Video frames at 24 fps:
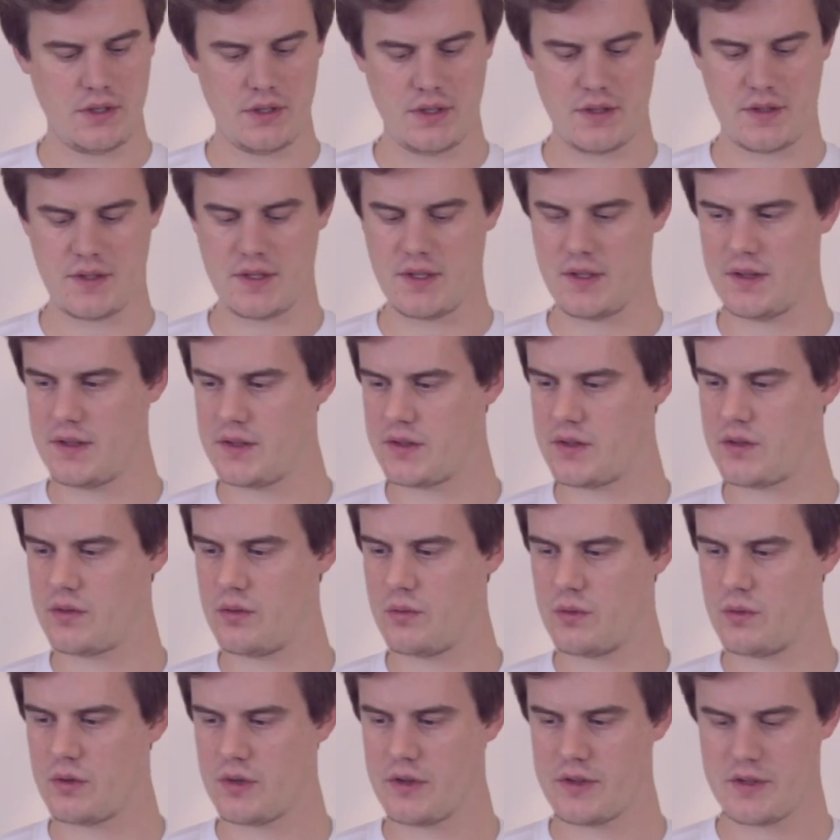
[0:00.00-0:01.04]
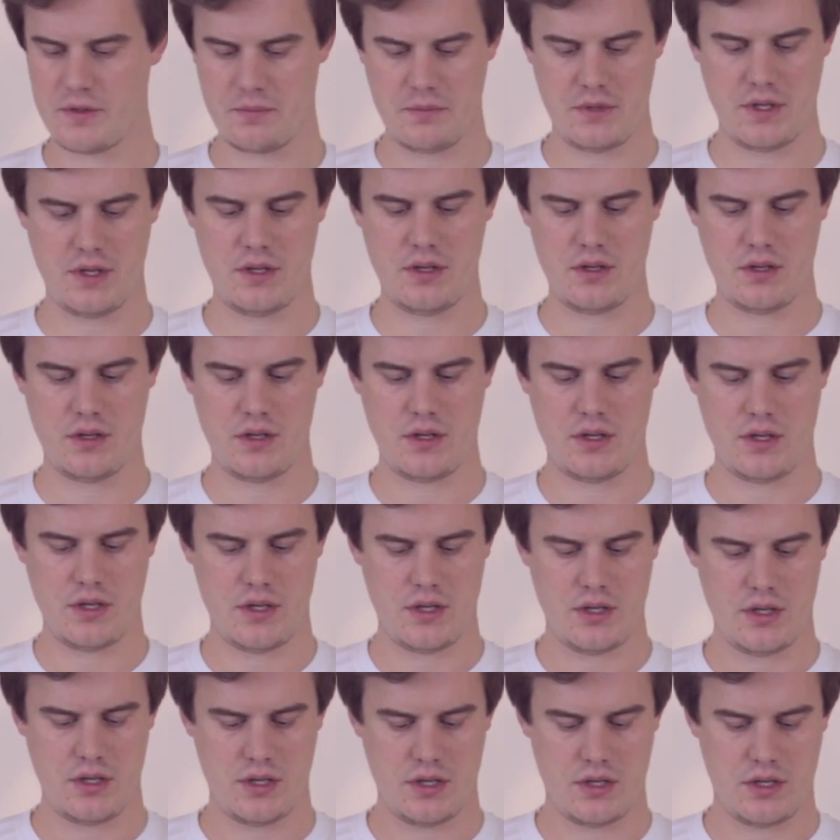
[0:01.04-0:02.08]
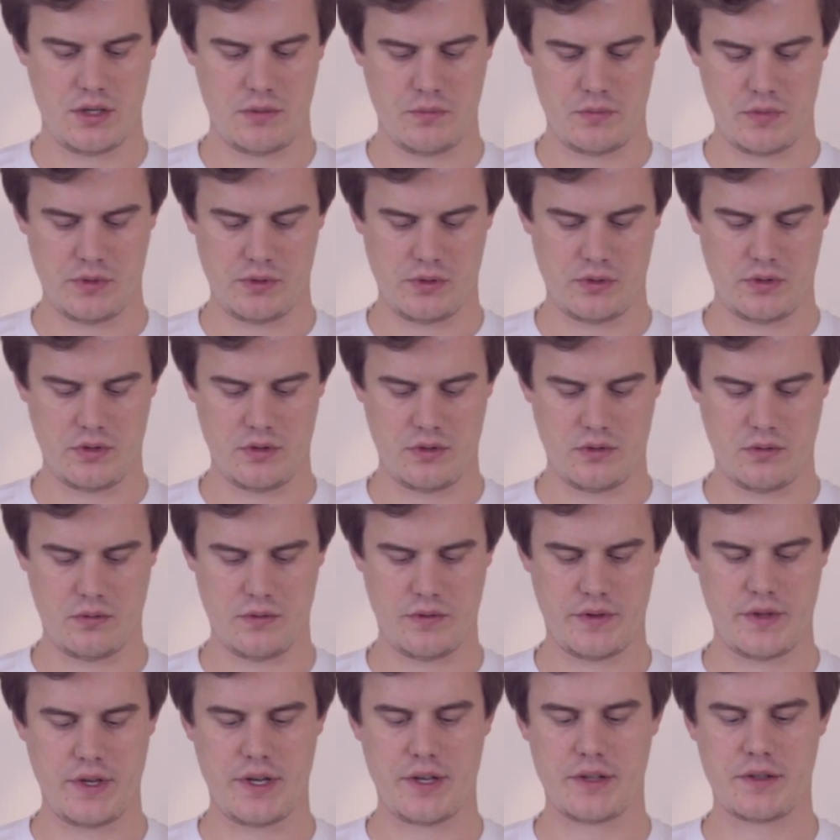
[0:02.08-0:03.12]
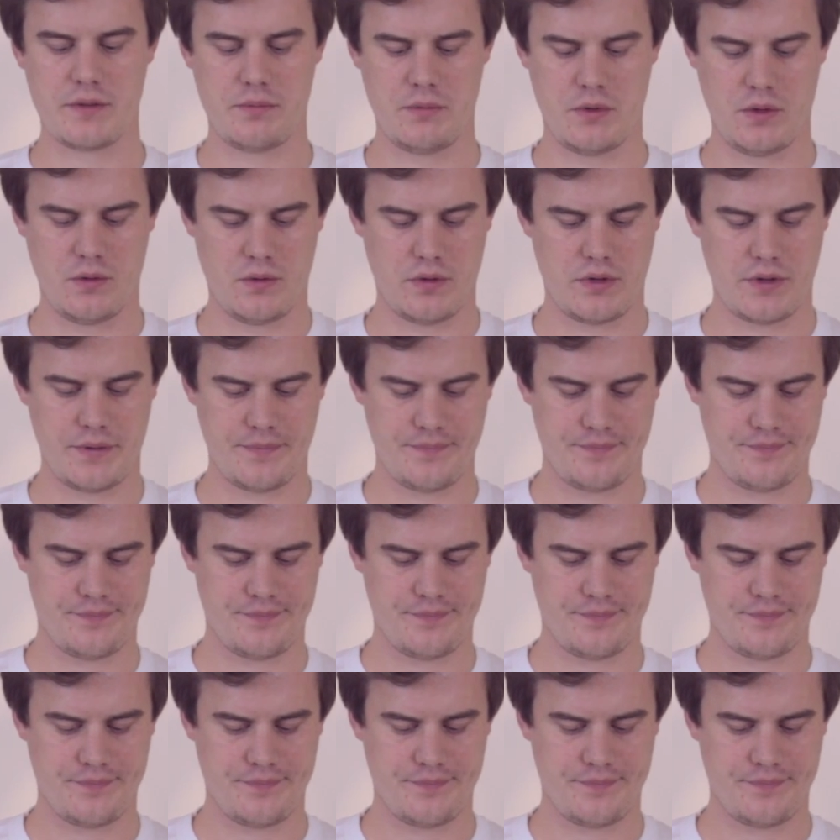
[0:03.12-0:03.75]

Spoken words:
let's say, this towards me, and we'll go that mode.